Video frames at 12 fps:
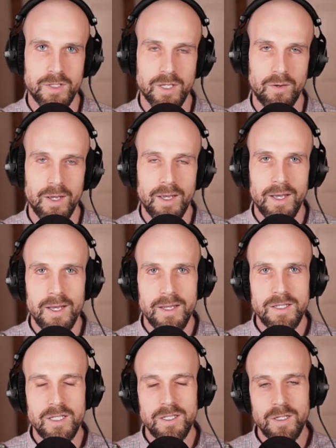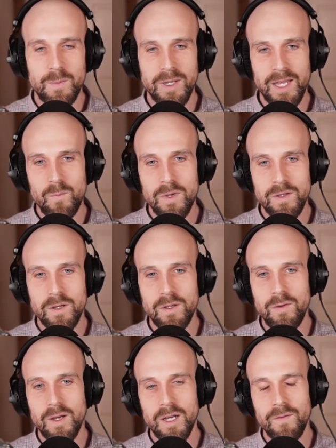So to begin with, could
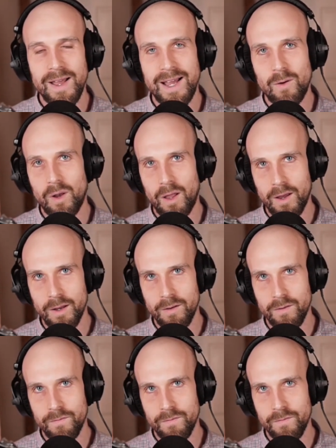you kind of outline